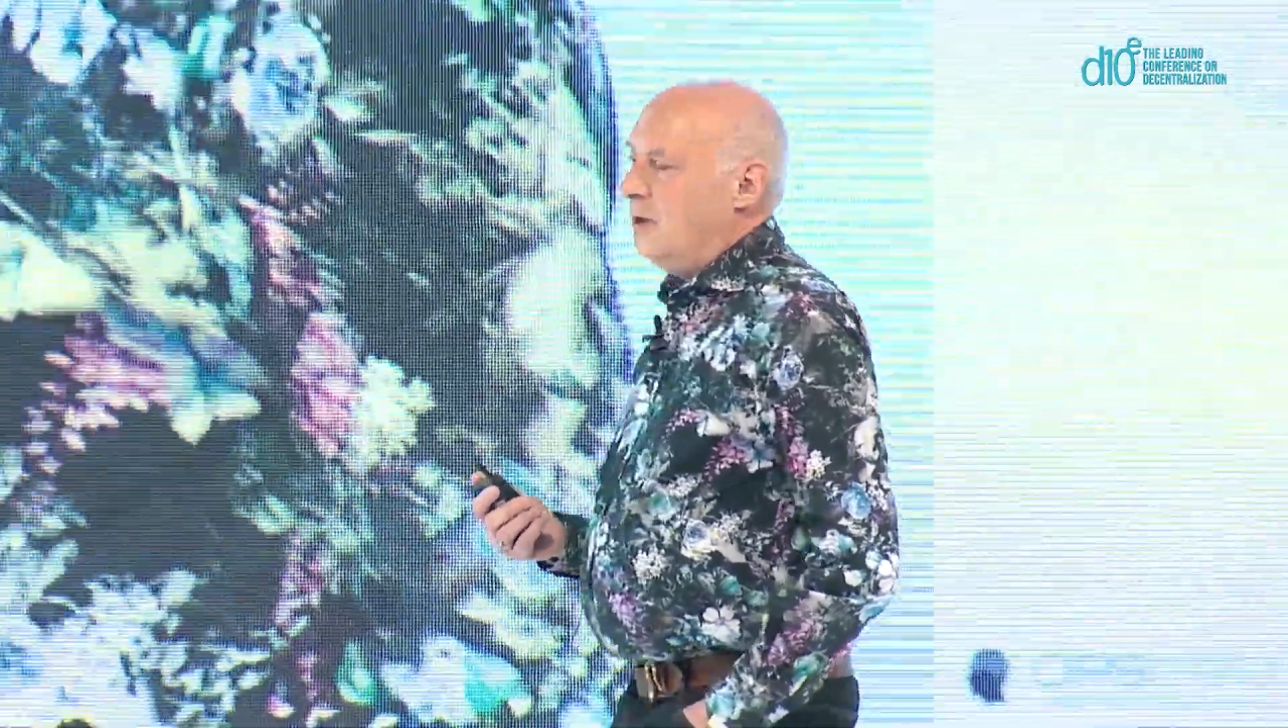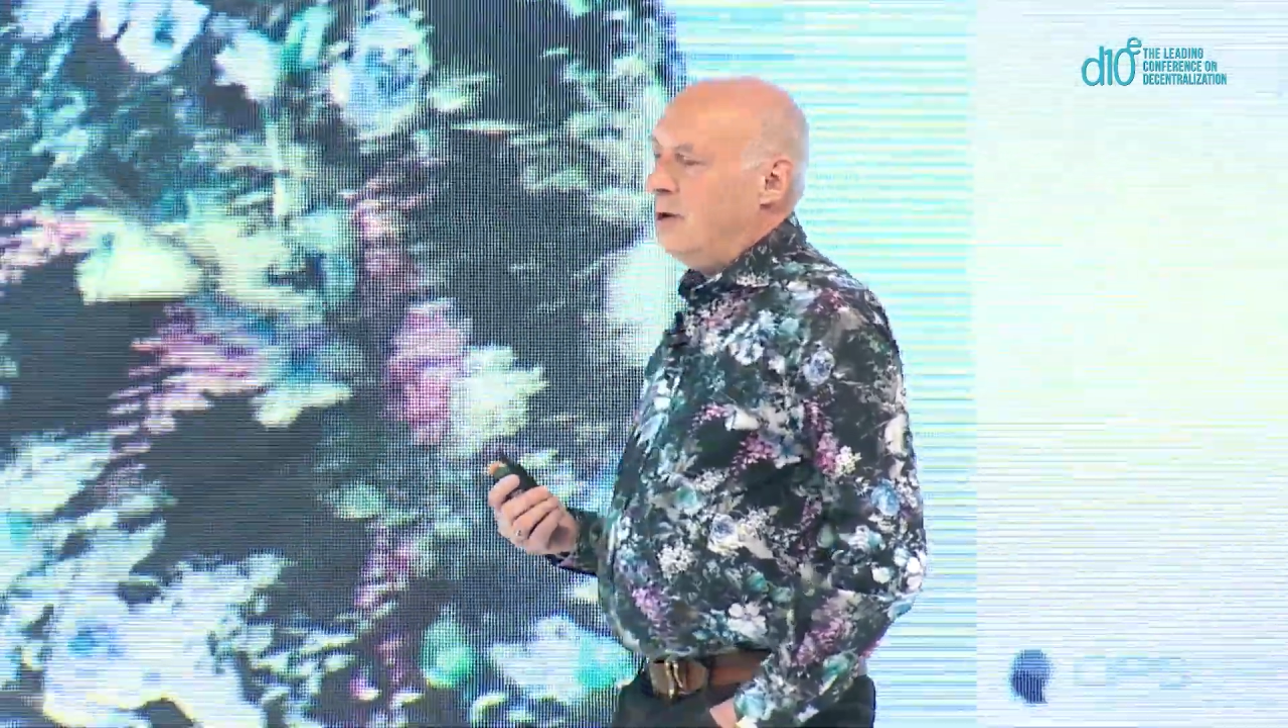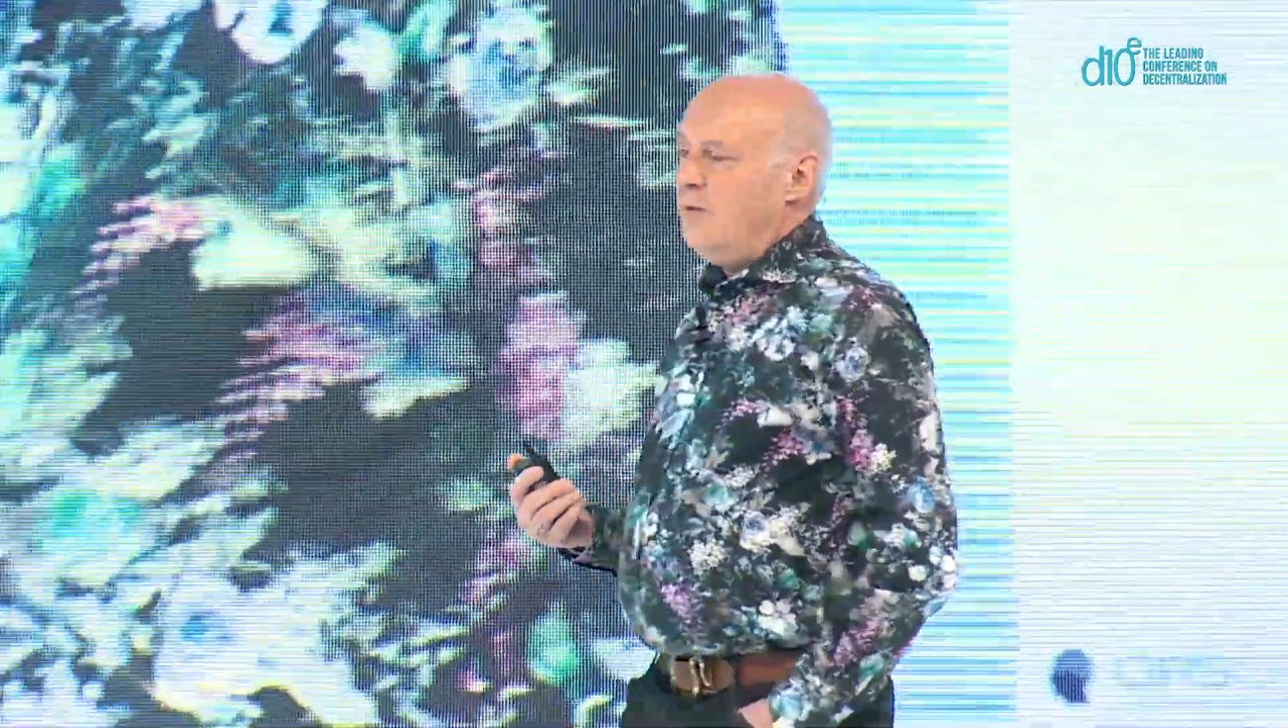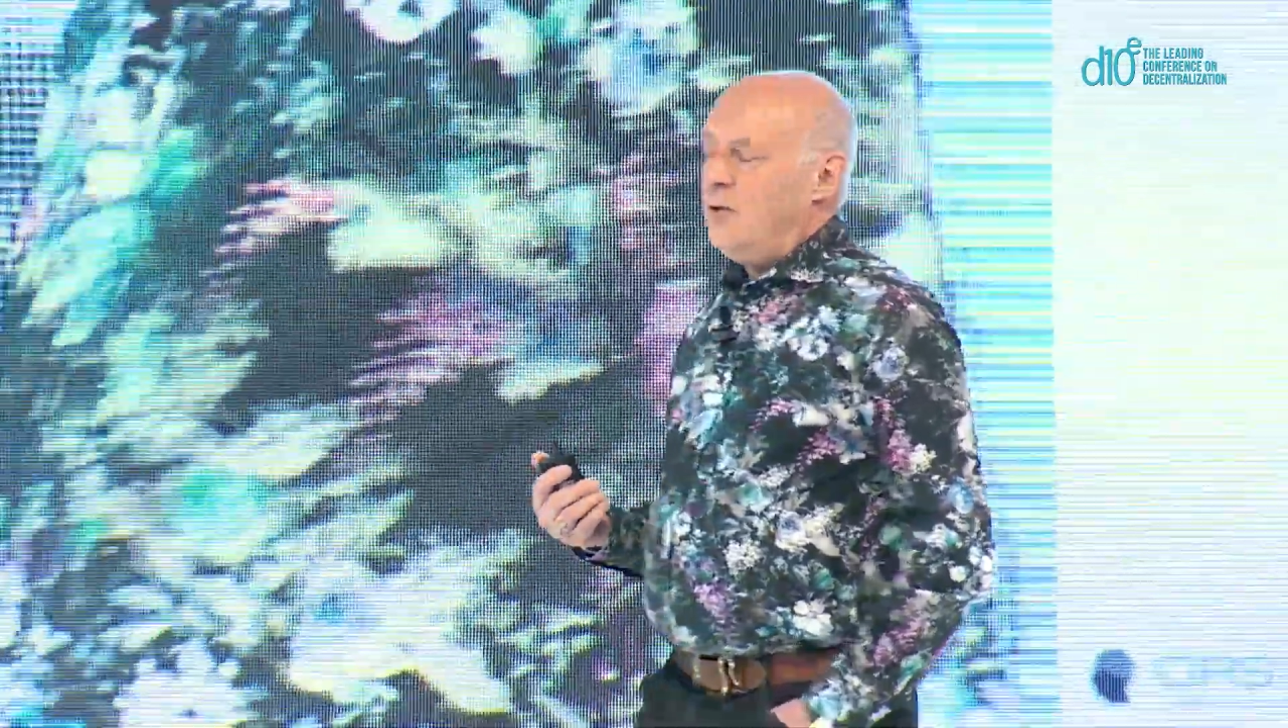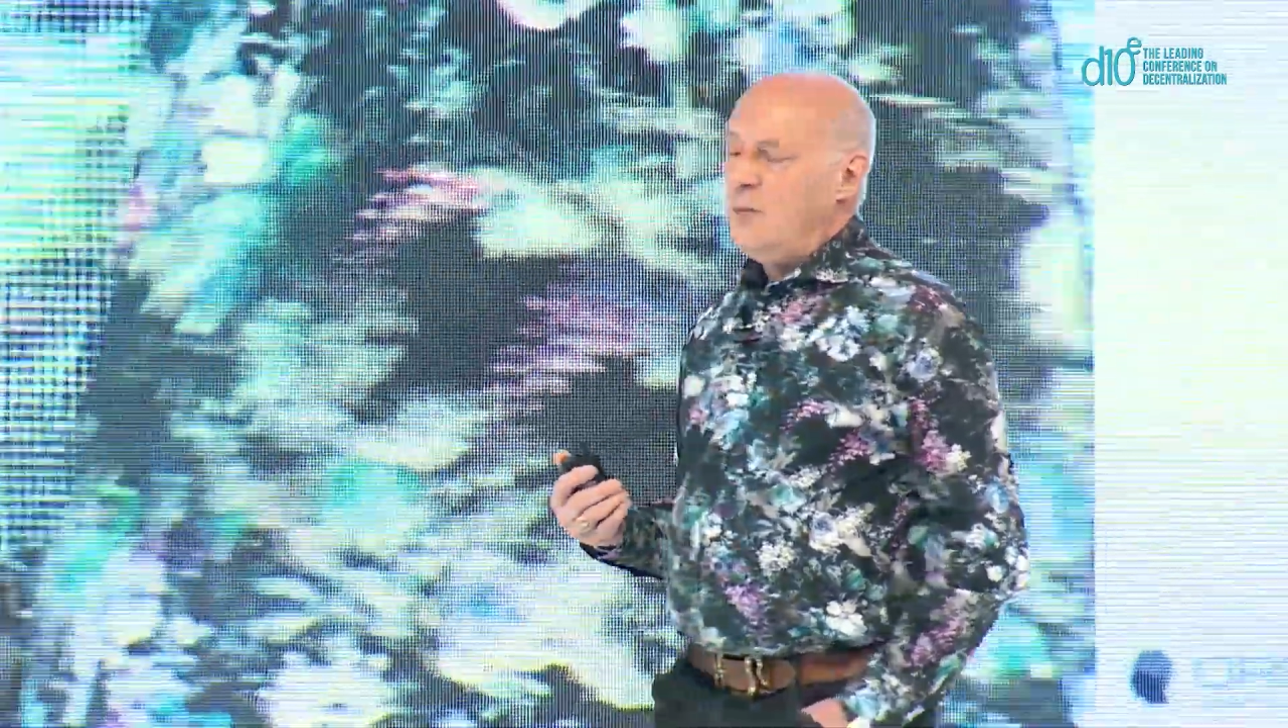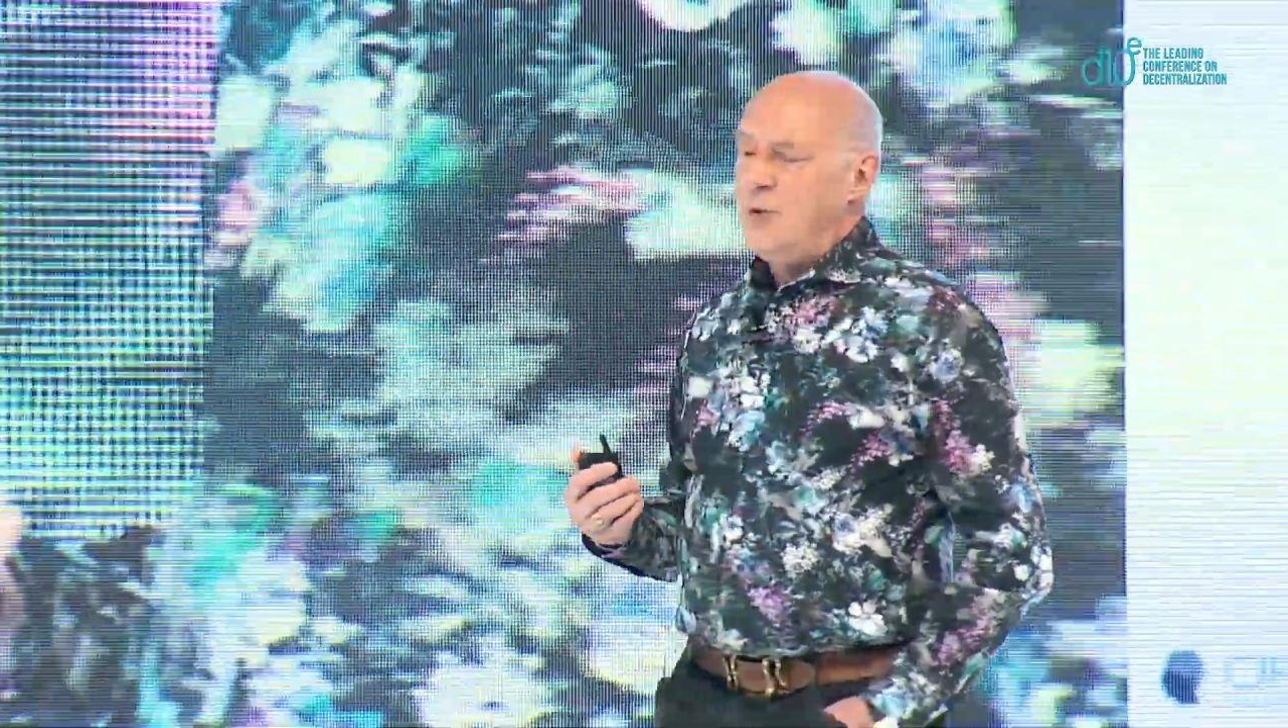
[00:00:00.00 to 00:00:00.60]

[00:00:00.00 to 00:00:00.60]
that if you